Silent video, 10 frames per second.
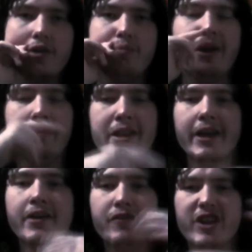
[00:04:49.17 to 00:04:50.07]
Maybe they
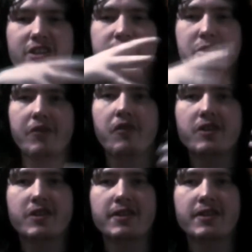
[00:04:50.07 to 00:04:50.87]
could have done some different